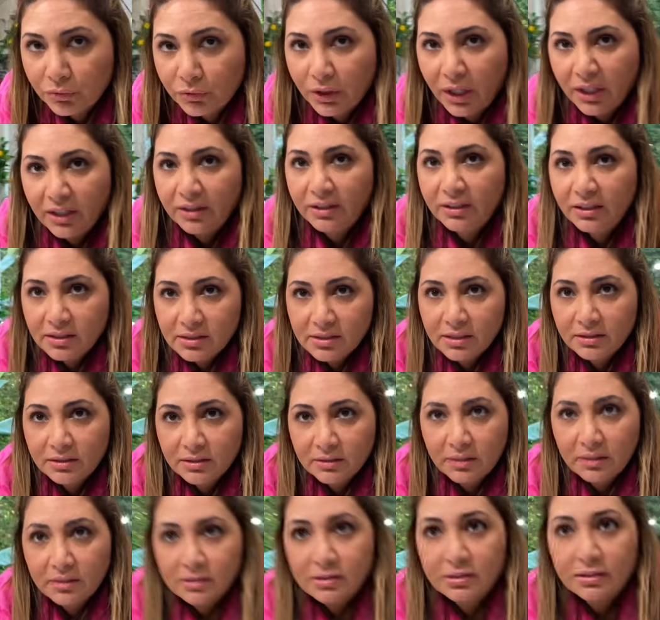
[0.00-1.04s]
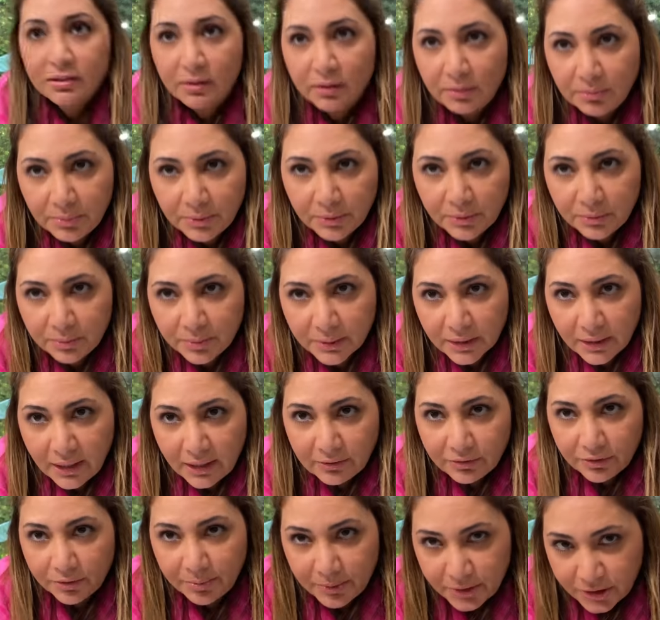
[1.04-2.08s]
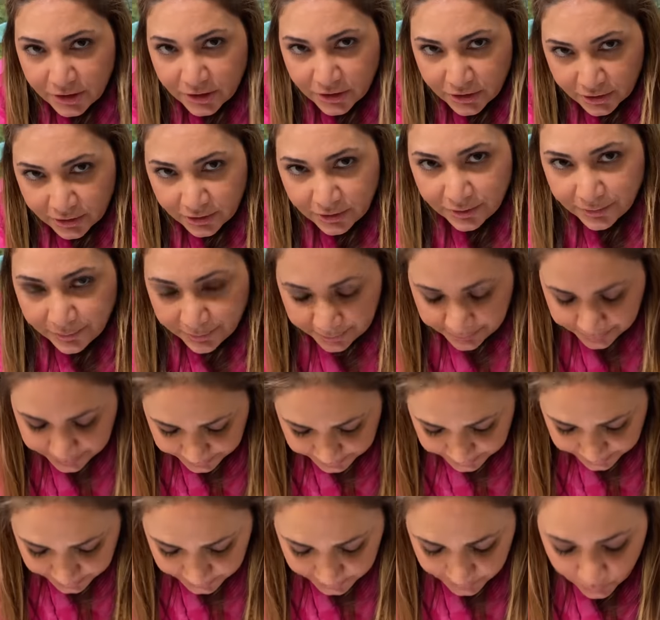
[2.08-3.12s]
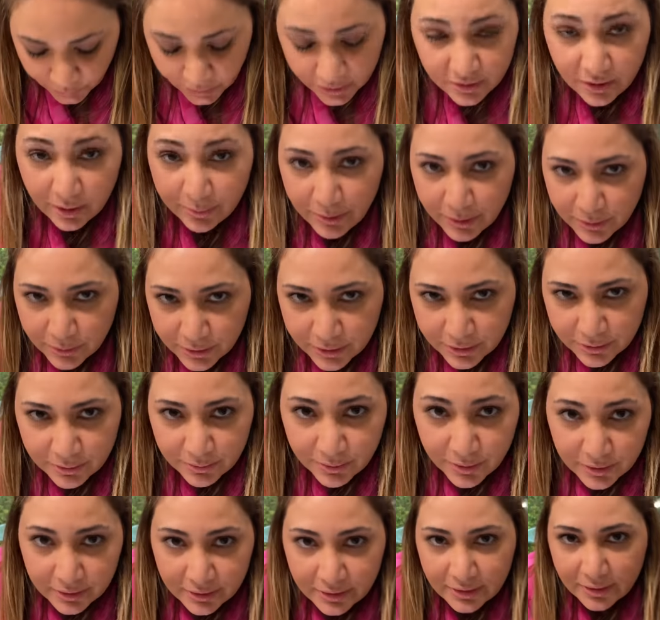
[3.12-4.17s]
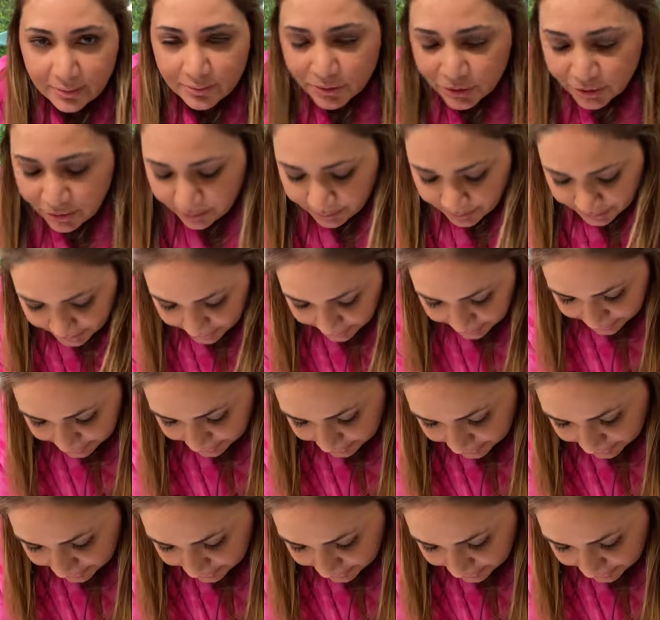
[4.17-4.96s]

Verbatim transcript: I think it's a deluxe combo, but I have to be sure. One yeah. time I ordered the wrong thing. I'm traumatized.